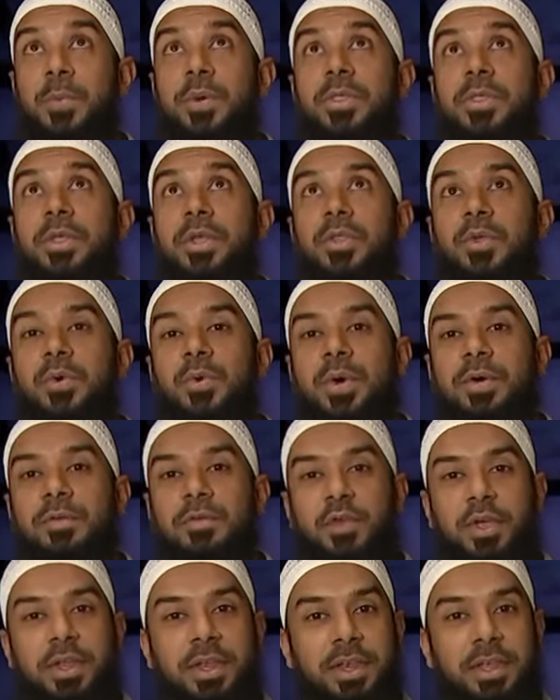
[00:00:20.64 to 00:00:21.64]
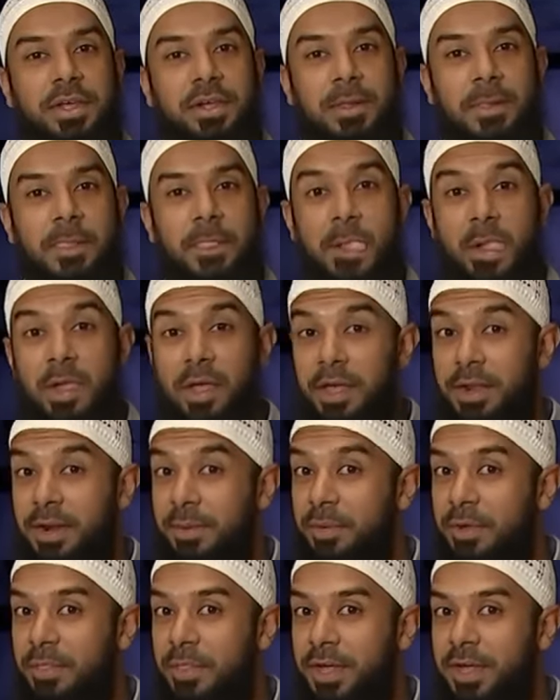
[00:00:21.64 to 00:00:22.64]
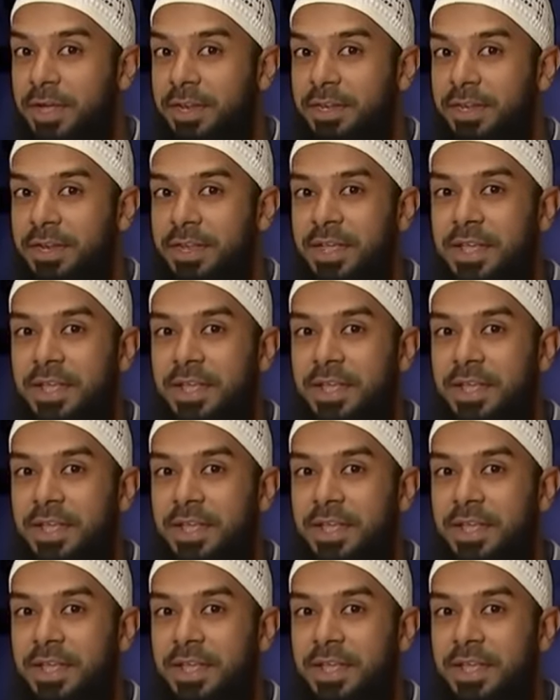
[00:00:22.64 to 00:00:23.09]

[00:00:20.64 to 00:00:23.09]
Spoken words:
opened the door of Jannah. Ramadan,